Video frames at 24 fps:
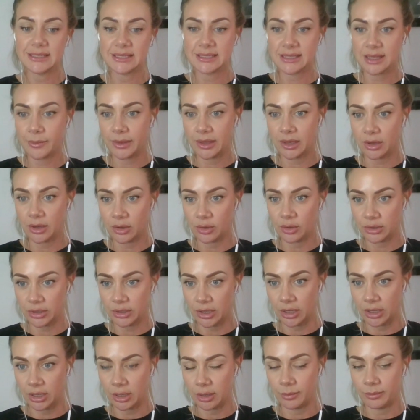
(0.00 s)
Is there something
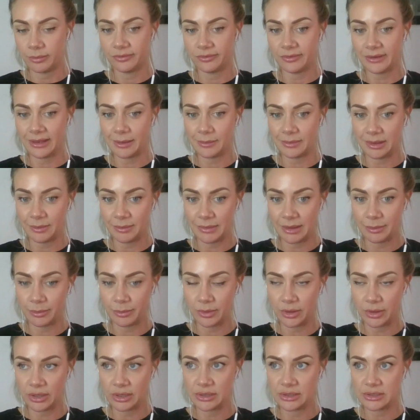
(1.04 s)
going on at home, family
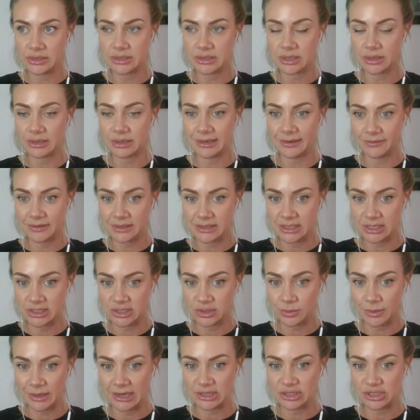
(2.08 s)
members, living
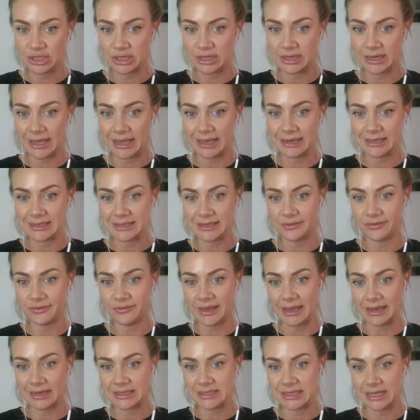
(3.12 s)
situation, and
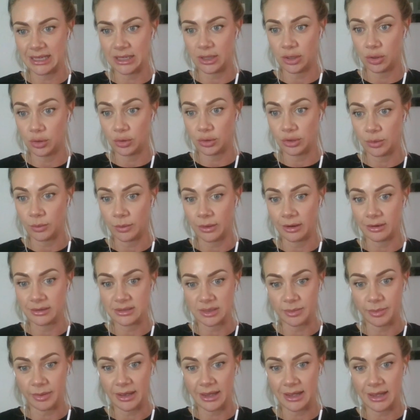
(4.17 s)
it's affecting who you
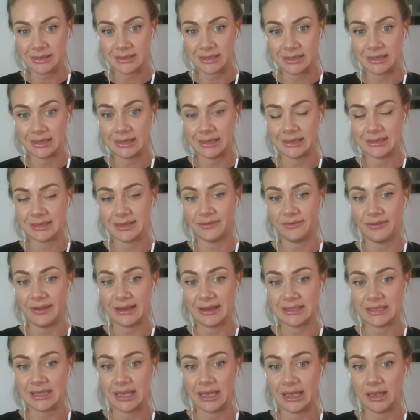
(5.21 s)
are as a person, and it's
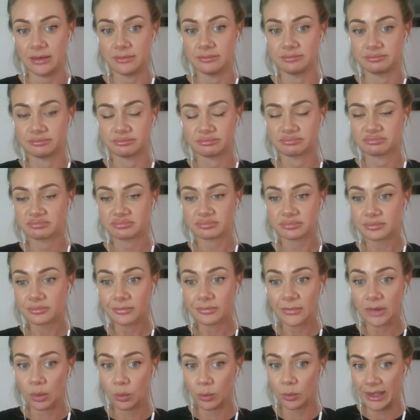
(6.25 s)
affecting
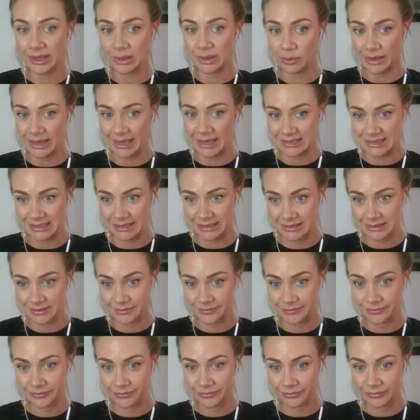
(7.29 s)
where you're
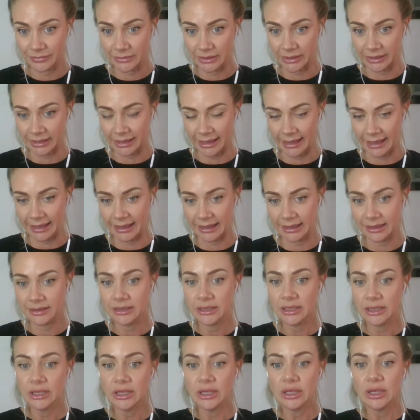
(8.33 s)
headed?
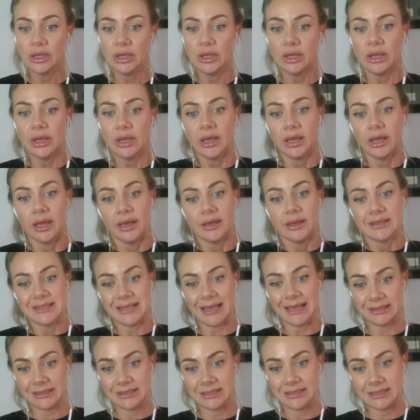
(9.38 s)
Okay.
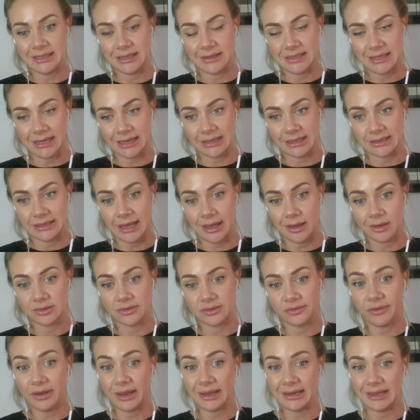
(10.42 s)
Saturn's in the second
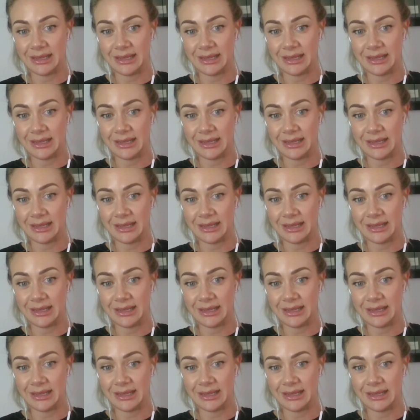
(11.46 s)
house.